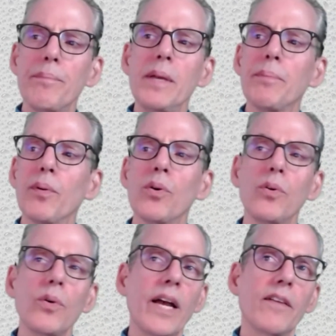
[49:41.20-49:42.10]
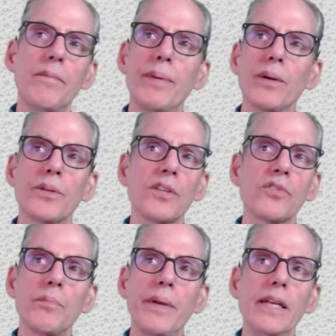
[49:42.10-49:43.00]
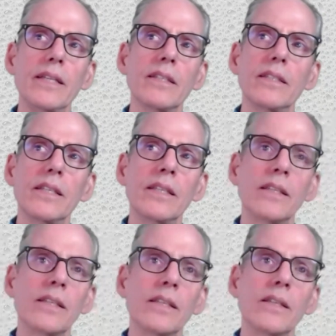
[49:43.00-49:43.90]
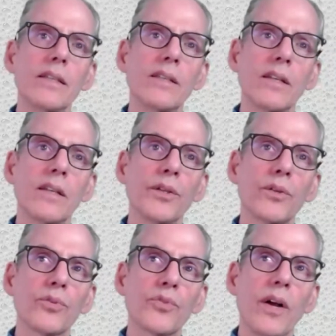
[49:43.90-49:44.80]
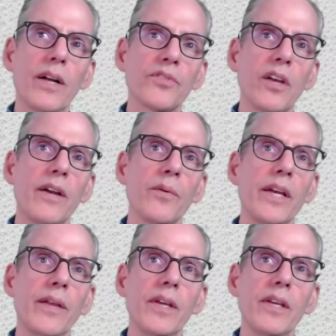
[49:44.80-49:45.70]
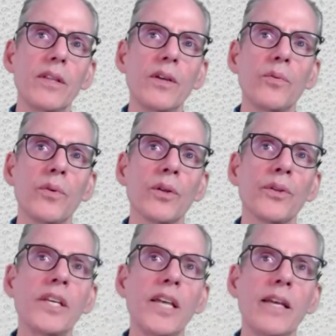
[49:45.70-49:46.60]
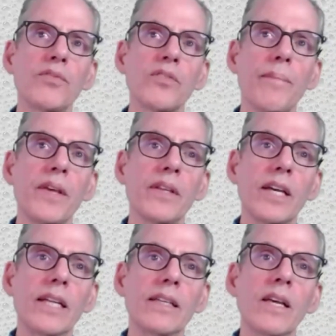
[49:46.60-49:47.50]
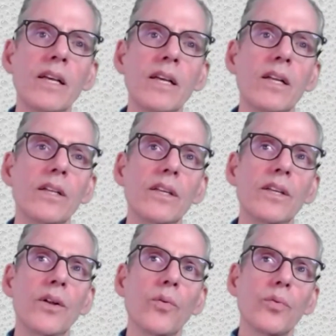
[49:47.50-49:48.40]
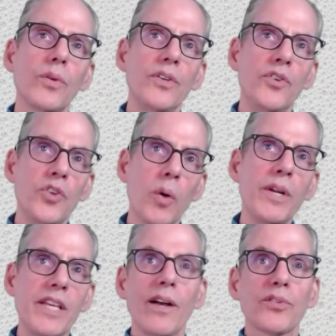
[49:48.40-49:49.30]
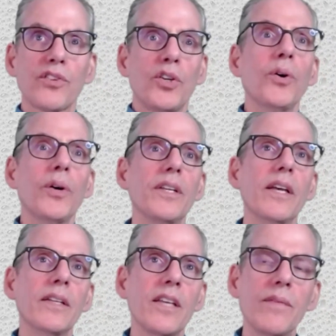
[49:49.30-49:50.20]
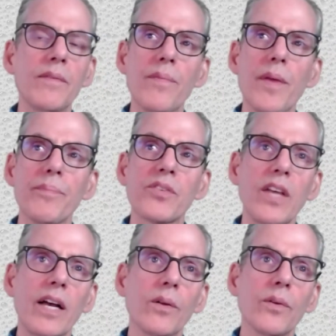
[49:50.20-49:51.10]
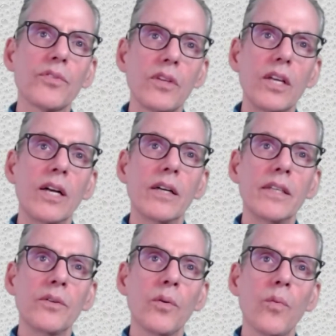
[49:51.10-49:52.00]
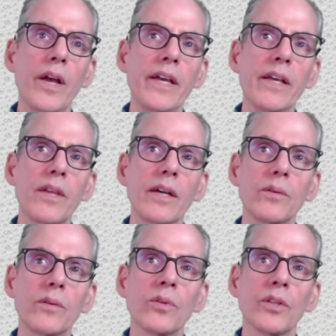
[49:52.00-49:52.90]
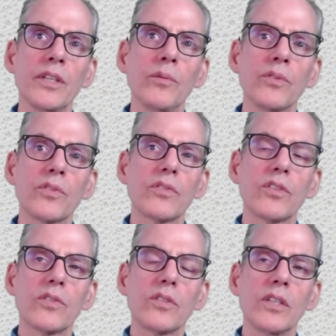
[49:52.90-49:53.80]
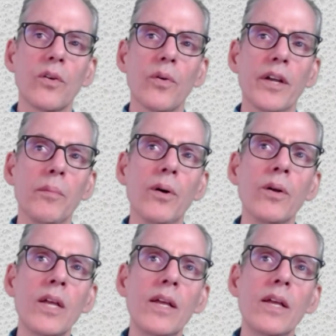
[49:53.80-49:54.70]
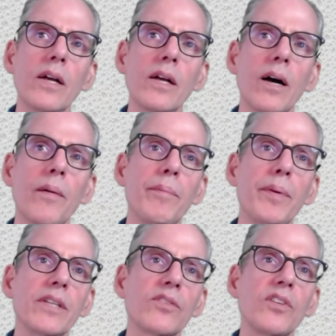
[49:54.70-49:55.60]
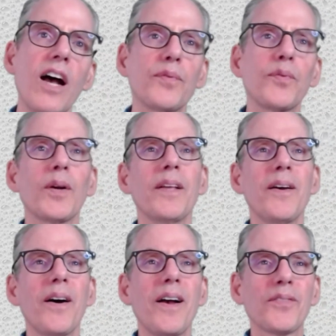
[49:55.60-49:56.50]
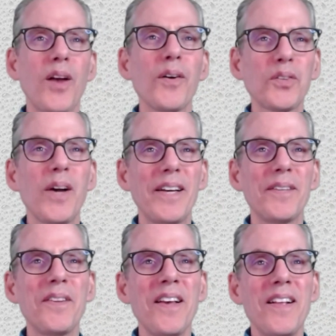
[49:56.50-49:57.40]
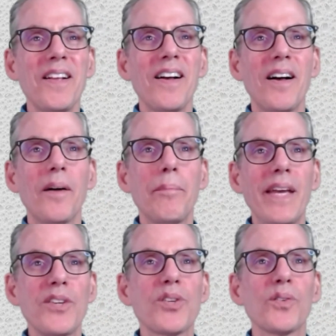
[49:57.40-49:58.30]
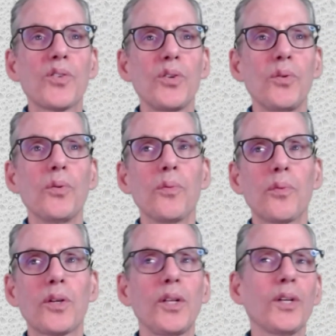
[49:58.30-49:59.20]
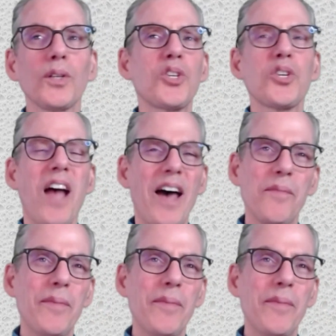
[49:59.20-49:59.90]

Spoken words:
people who have participated in the clinical trials I ran. They really gave something that nobody else could, and gave of themselves in a way that really was just incredible. But it's not for, I have also had patients who clearly should not